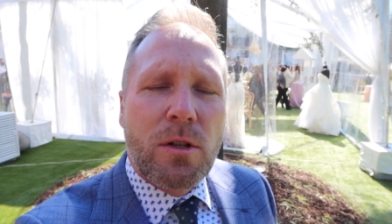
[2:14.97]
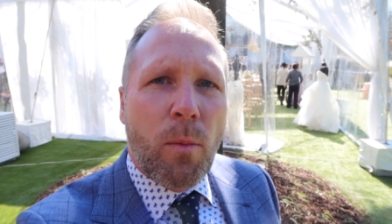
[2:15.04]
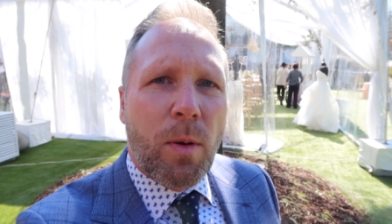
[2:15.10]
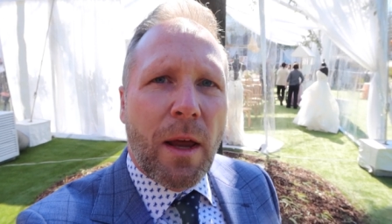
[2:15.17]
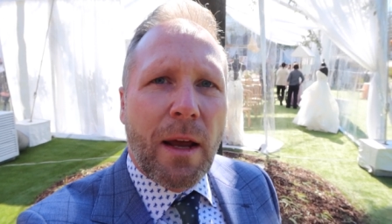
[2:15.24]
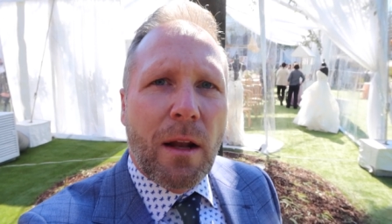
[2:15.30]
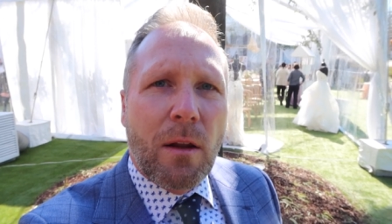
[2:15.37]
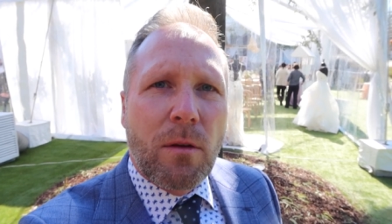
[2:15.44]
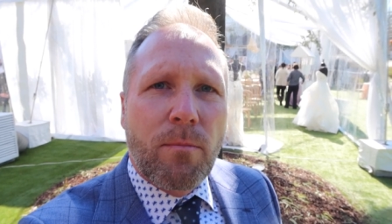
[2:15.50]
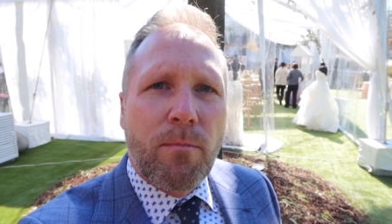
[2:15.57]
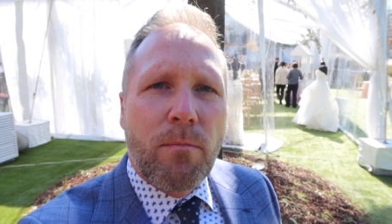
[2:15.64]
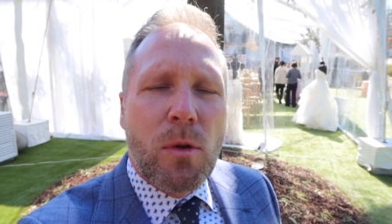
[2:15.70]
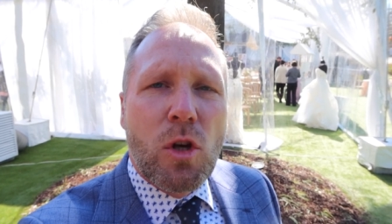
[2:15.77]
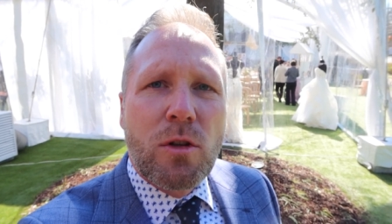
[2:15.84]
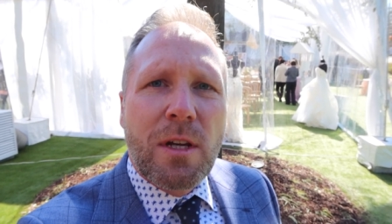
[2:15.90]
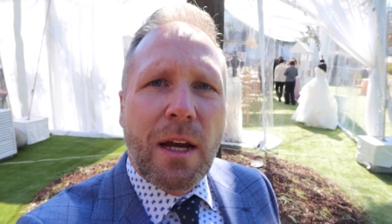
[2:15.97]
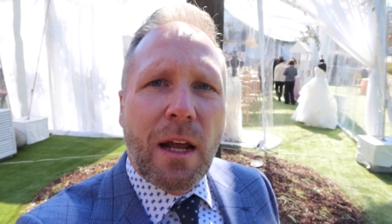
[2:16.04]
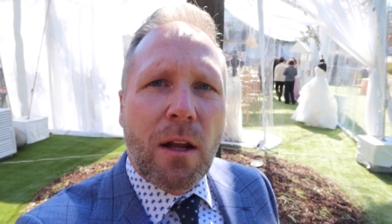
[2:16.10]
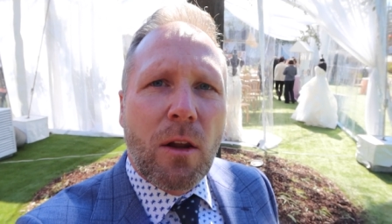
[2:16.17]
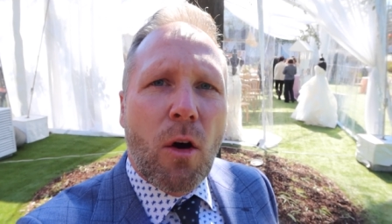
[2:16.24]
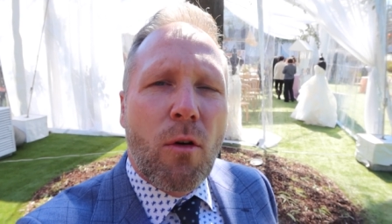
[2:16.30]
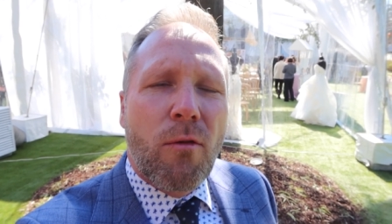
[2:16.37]
We're playing music at
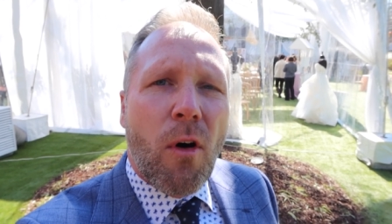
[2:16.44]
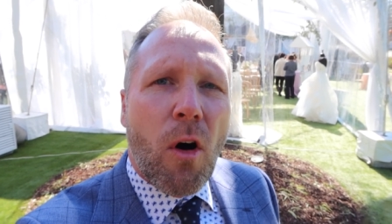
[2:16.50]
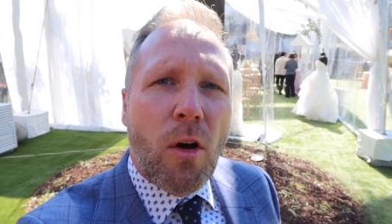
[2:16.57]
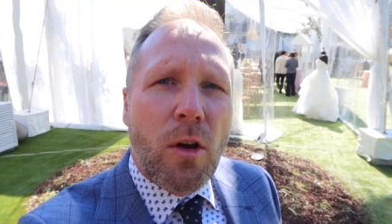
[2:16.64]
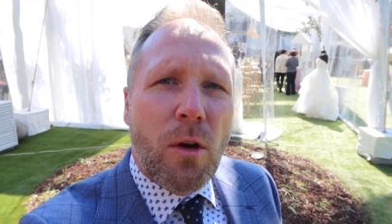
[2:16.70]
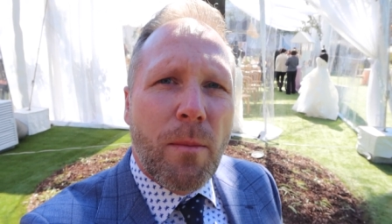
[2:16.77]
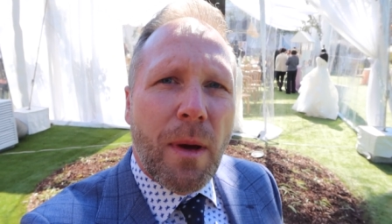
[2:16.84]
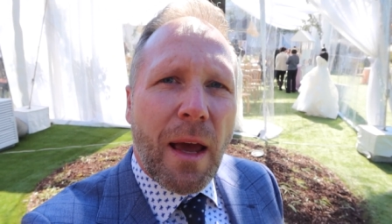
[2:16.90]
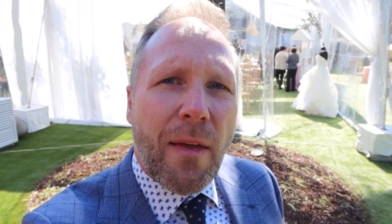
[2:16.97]
a low volume,